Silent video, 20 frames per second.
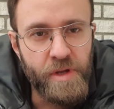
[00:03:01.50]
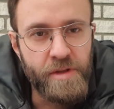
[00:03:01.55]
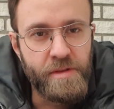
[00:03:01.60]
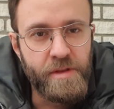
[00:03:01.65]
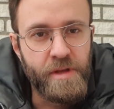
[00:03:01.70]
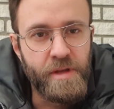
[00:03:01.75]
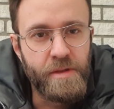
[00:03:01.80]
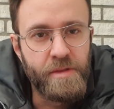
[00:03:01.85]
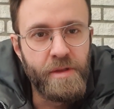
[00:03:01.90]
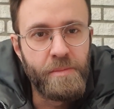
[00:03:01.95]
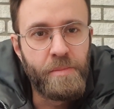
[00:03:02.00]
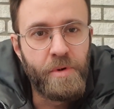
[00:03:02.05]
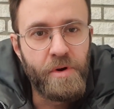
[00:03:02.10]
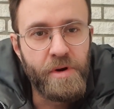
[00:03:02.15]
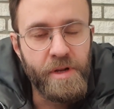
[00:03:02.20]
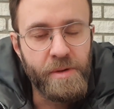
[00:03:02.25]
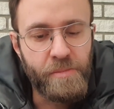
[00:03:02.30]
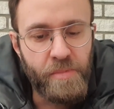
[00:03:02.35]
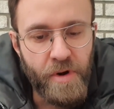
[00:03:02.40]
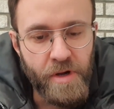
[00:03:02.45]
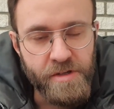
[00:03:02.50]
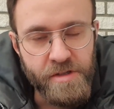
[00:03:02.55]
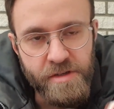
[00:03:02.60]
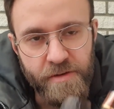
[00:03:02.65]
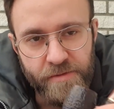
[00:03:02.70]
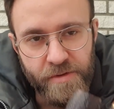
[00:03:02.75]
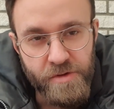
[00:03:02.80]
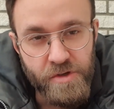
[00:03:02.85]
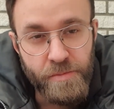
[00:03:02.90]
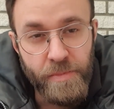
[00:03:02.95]
and the burning process of
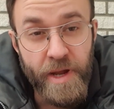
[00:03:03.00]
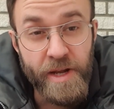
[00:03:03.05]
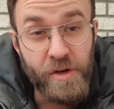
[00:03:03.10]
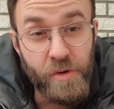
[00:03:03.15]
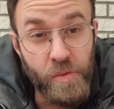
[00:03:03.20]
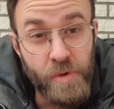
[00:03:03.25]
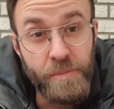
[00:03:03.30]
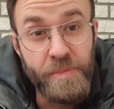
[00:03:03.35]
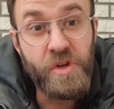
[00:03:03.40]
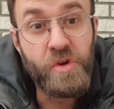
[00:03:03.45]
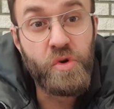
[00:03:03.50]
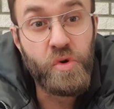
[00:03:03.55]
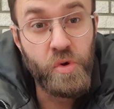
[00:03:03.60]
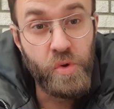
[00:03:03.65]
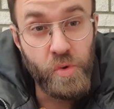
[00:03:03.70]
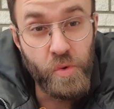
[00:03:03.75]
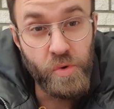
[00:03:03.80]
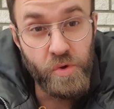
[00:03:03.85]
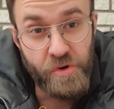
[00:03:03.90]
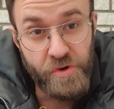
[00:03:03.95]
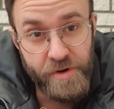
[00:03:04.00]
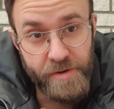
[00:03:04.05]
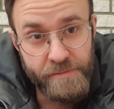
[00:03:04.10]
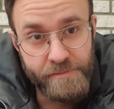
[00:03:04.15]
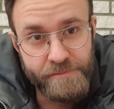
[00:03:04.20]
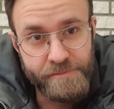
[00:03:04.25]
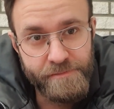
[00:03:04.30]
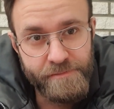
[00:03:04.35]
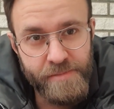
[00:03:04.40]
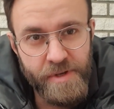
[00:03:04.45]
the tobacco will be cooler,
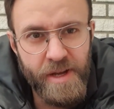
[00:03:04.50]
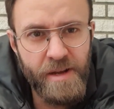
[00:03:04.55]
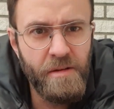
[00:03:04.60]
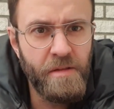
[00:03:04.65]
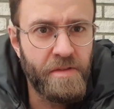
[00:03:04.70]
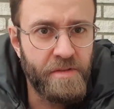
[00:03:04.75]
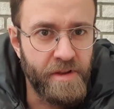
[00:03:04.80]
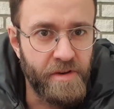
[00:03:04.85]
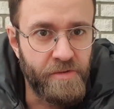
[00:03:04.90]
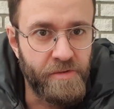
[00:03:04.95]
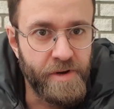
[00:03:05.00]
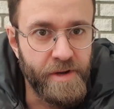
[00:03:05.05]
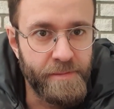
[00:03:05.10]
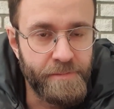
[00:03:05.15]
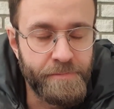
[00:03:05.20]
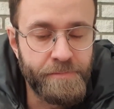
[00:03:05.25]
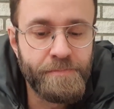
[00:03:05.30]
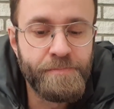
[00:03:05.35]
in theory.